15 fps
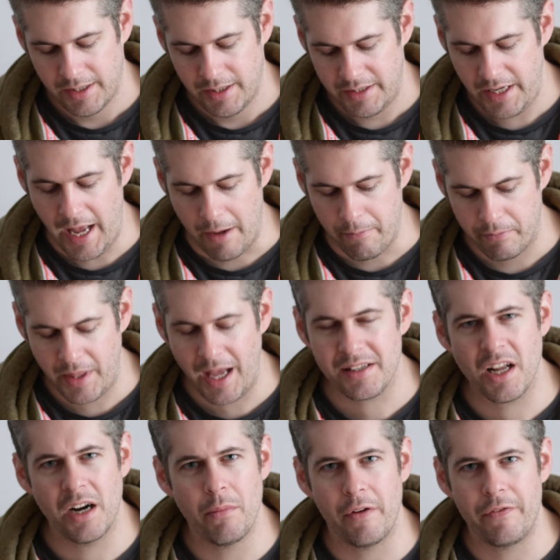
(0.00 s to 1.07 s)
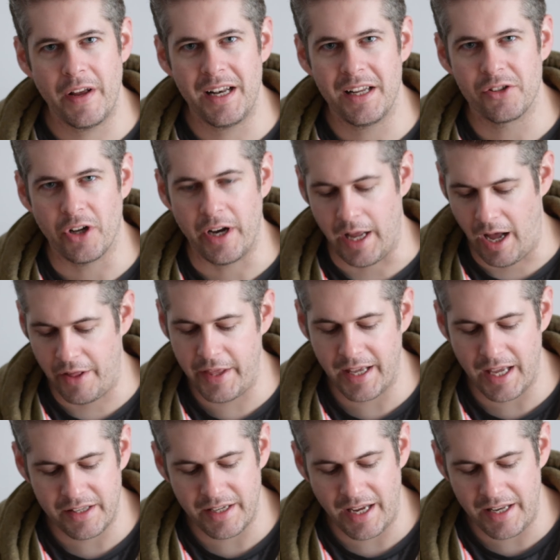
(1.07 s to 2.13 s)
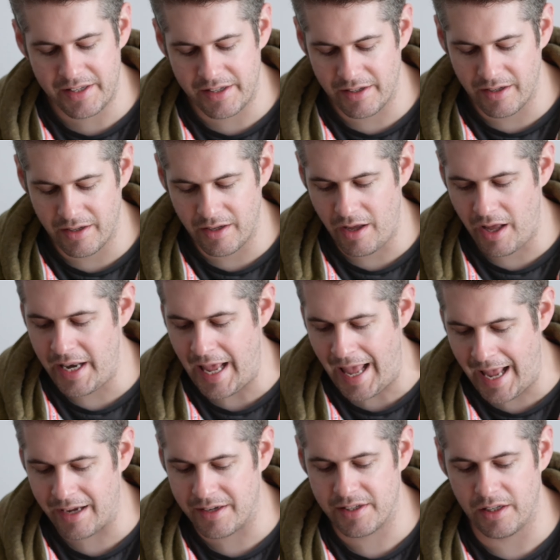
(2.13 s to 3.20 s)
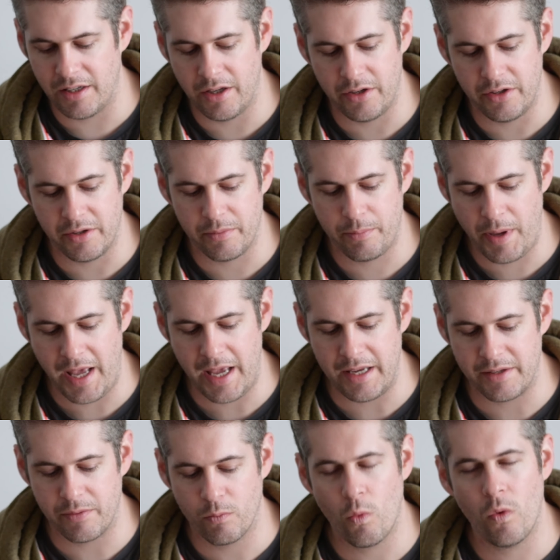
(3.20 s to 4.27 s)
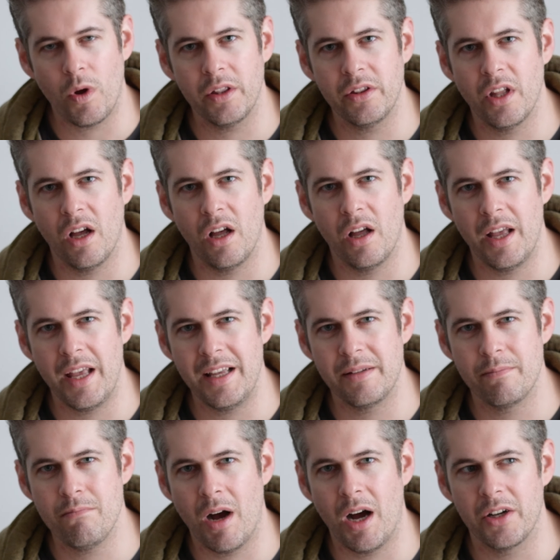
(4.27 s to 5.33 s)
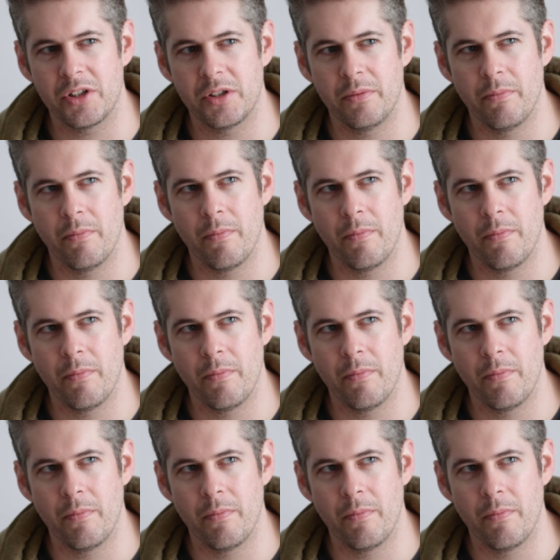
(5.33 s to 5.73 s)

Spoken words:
So yeah, that's kind of my feelings on it. I think it's an excellent piece, one that is much